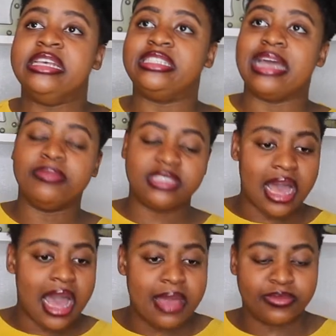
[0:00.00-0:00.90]

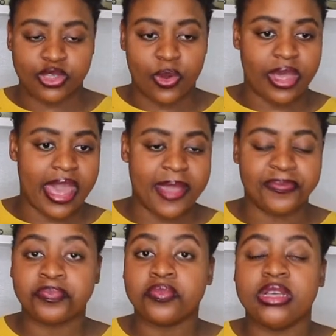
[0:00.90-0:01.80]
Sometimes,
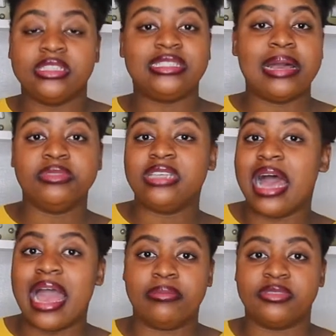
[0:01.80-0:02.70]
okay,
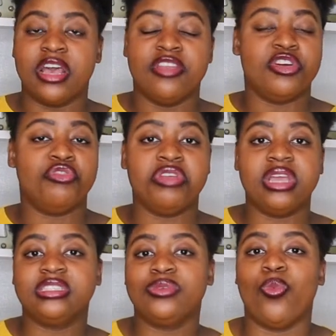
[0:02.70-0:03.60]
sometimes the
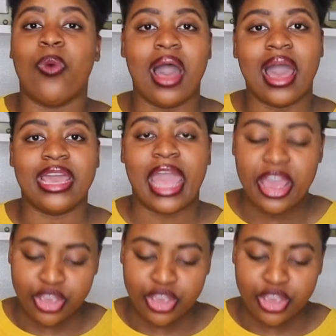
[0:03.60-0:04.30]
reason why